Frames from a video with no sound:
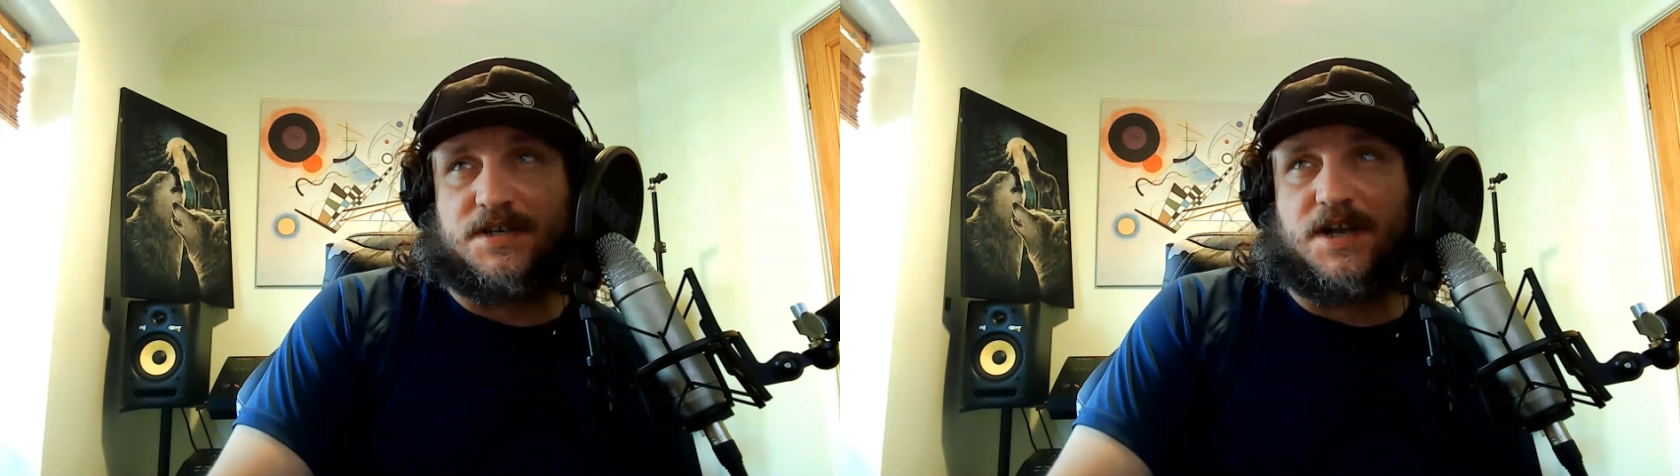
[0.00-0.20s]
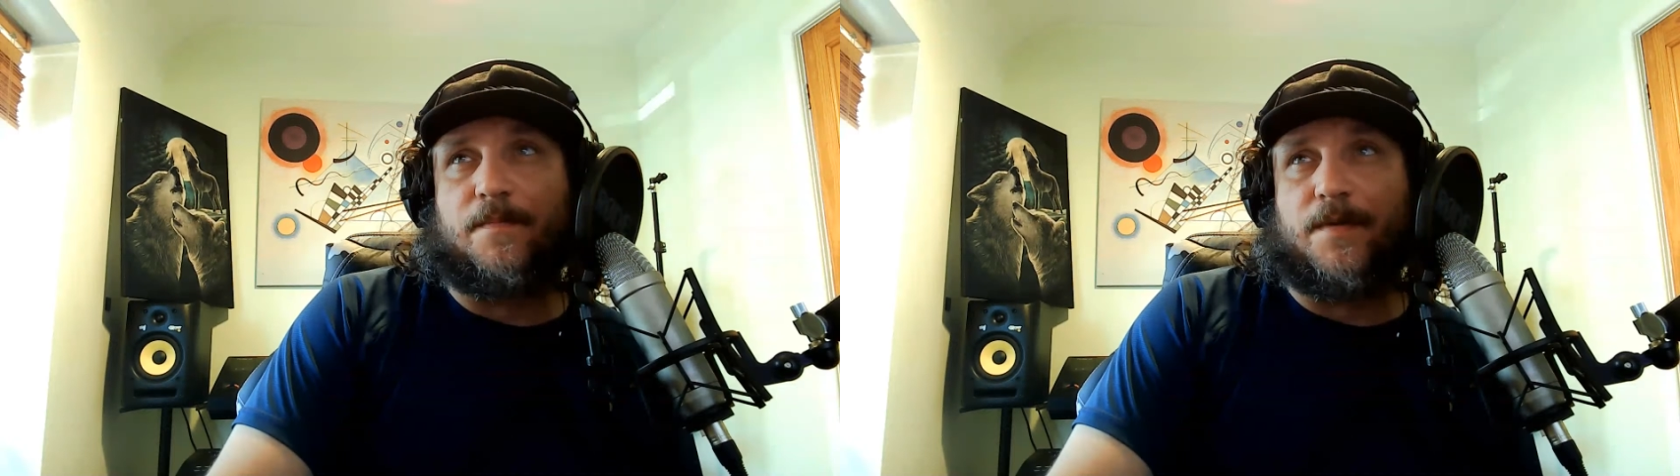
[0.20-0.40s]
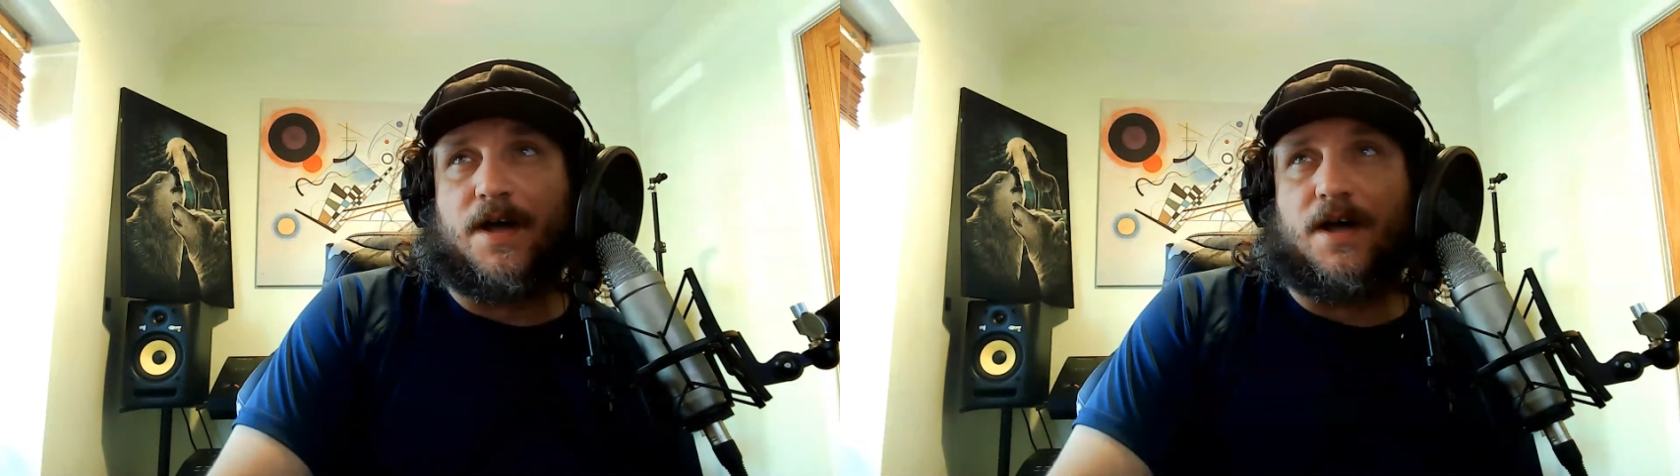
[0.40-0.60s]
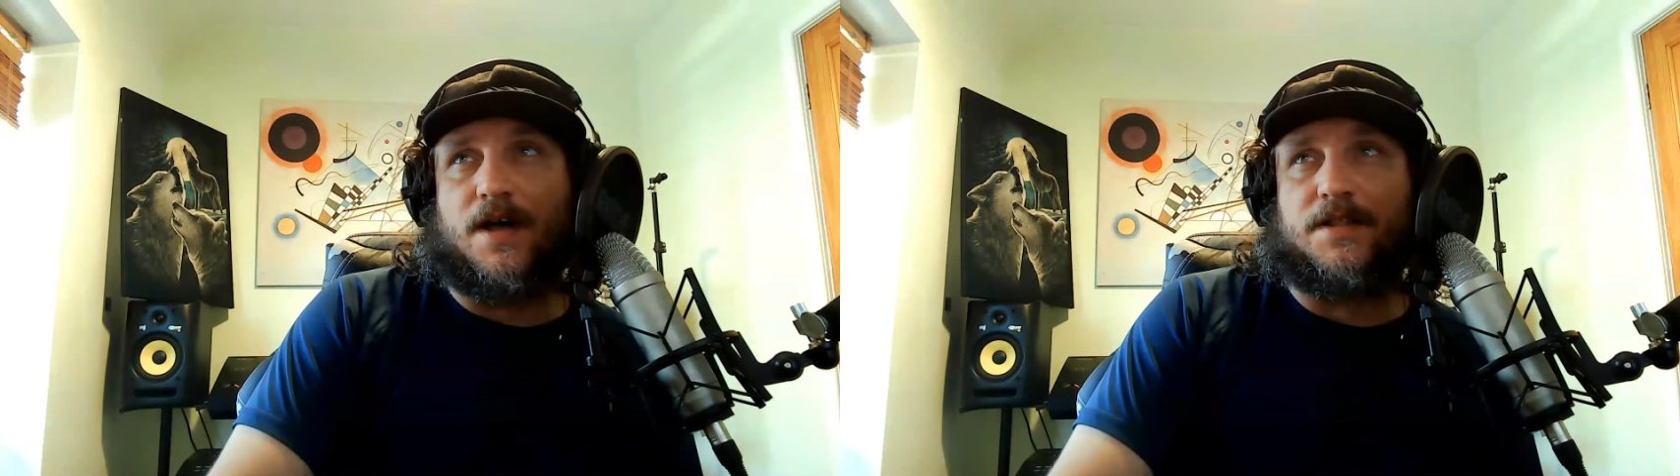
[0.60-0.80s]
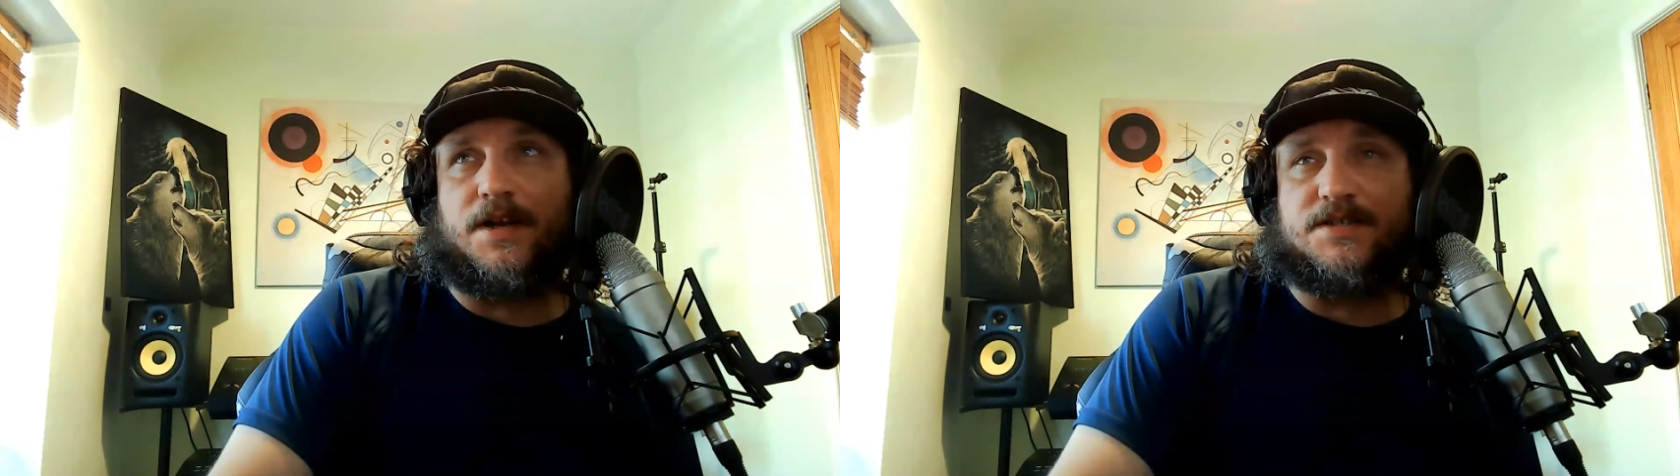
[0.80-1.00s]
gap
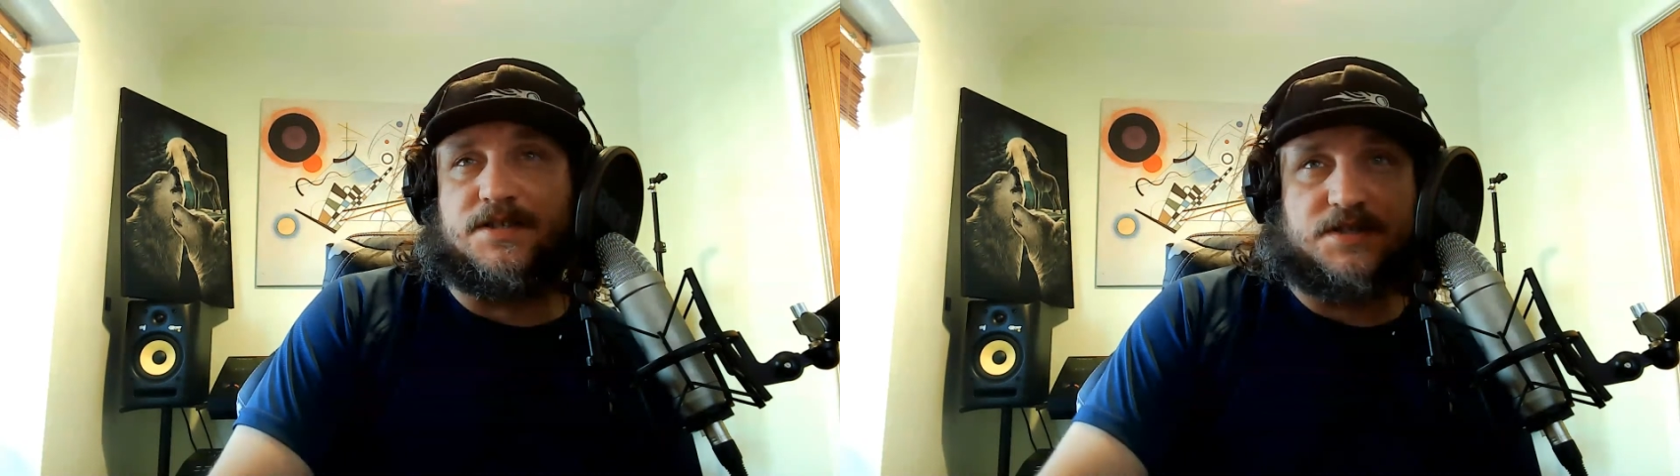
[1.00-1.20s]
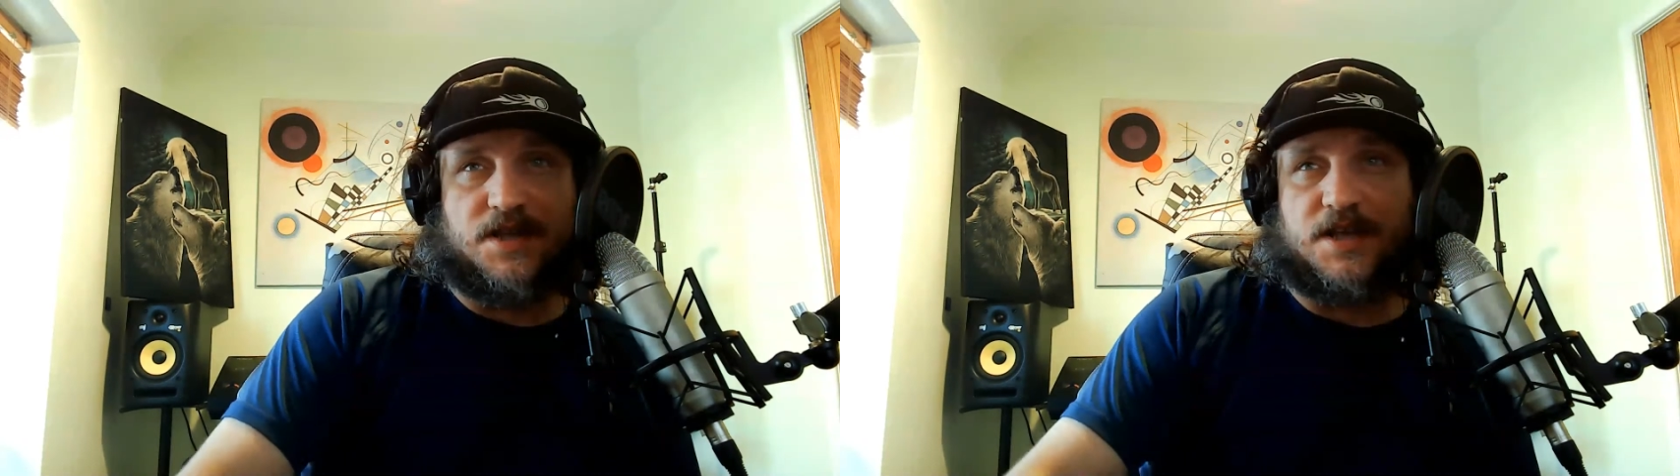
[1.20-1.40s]
analysis,